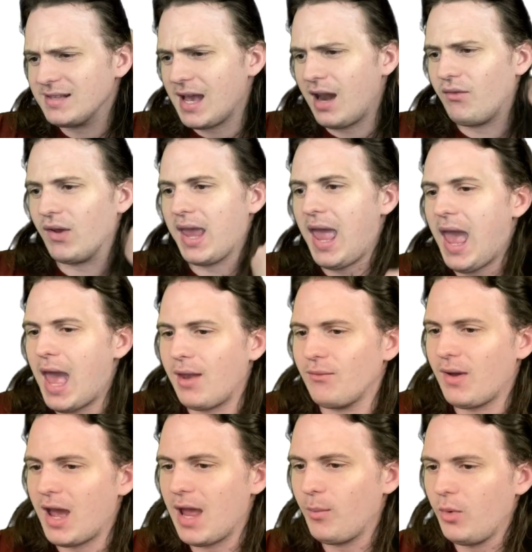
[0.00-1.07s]
kind of a cat
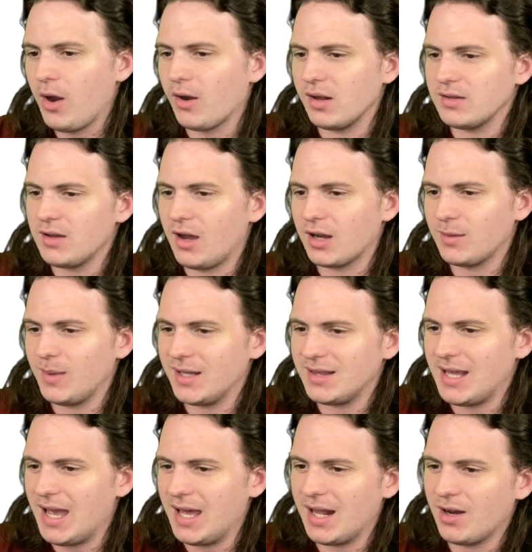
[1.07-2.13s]
vibe. We already talked about
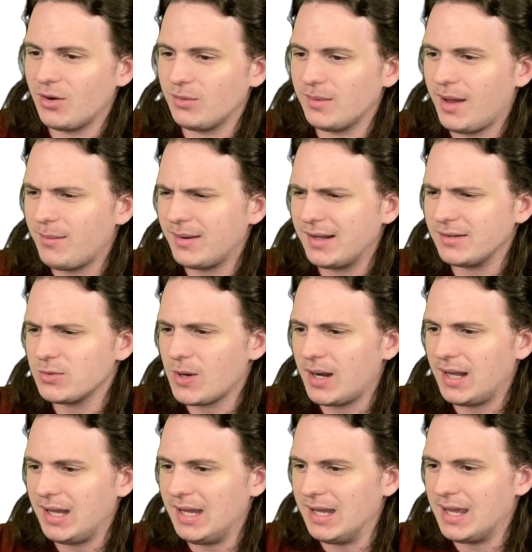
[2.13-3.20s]
that. I don't, I'm not trying to
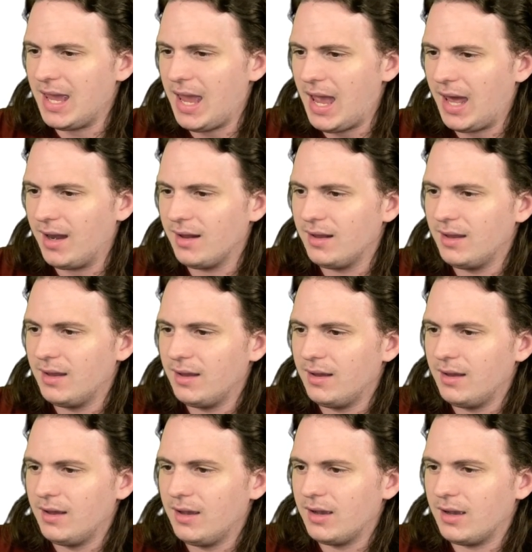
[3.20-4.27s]
eat cat.
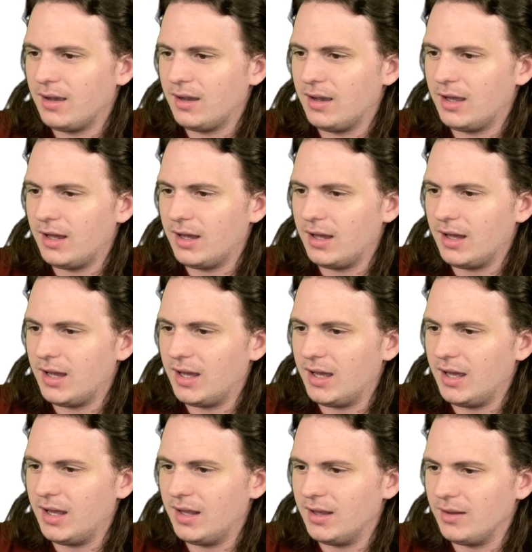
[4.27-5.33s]

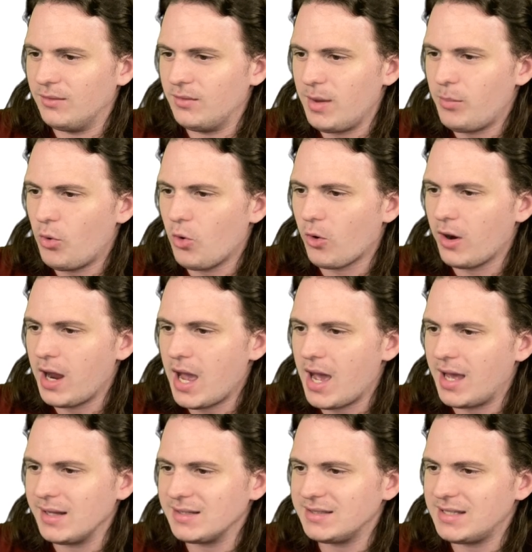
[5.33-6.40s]
Uh,
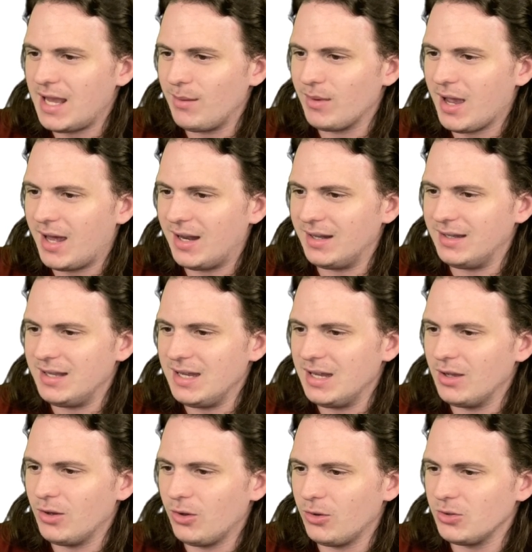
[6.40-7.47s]
Vaporeon, same kind of
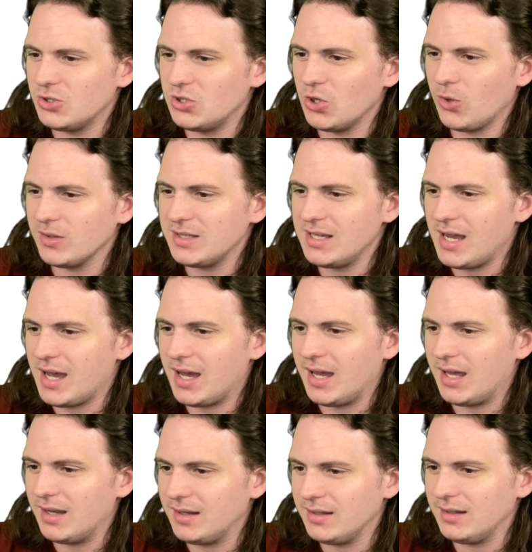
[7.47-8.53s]
deal.
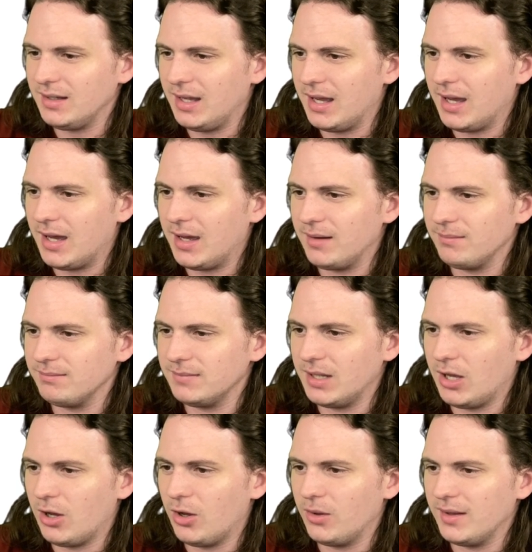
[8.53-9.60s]
Jolteon, yeah,
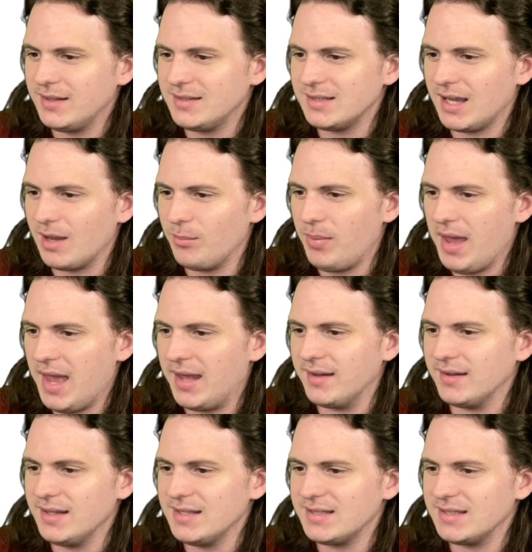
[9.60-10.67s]
no, this is like a pet.
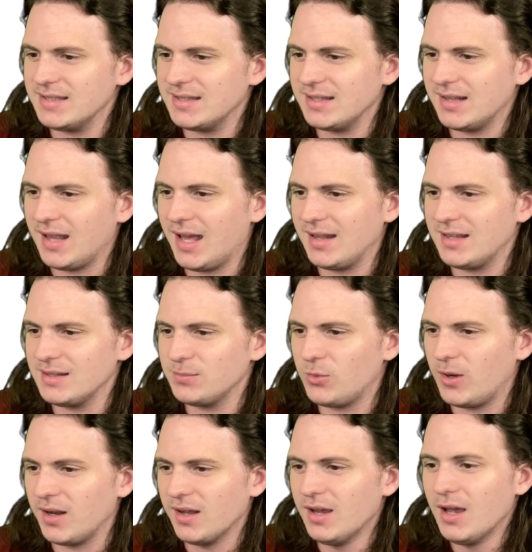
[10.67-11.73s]
This is, at this
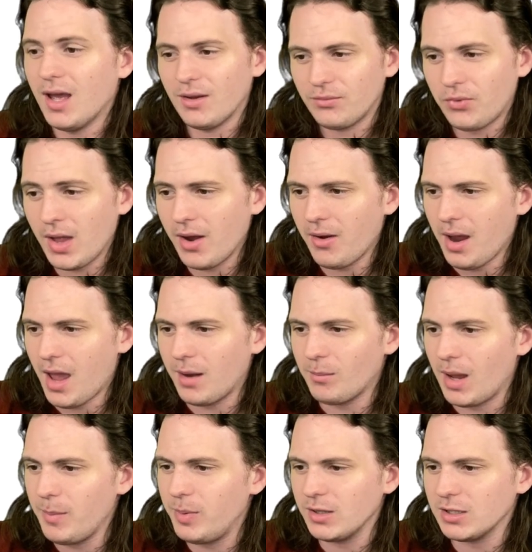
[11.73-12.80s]
point, Flareon
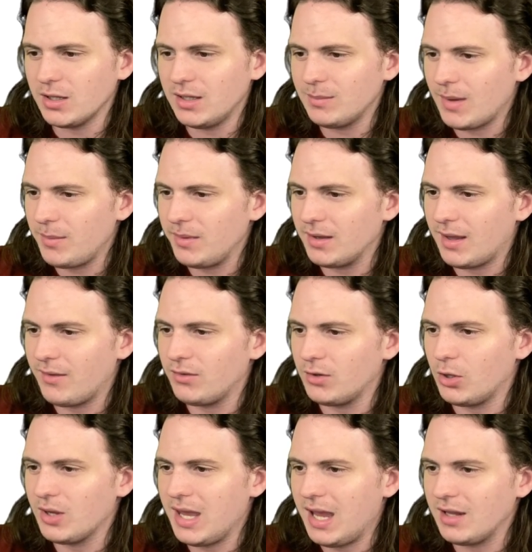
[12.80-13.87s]
might be a little, it might be, have a little
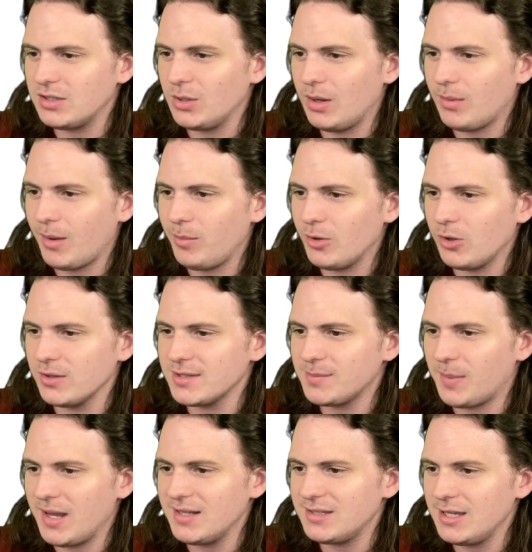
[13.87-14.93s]
kick to it, might be a little
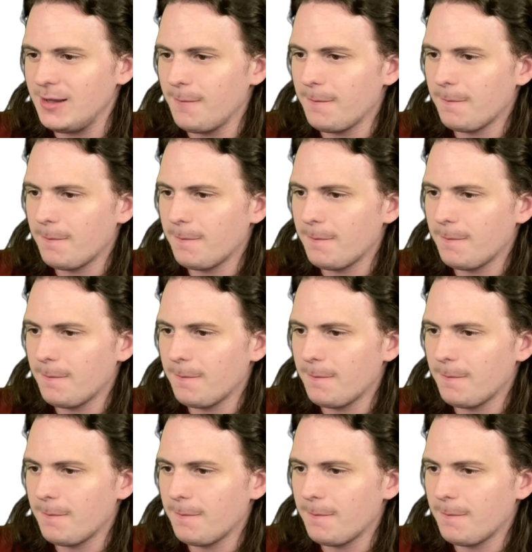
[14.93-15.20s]
spicy.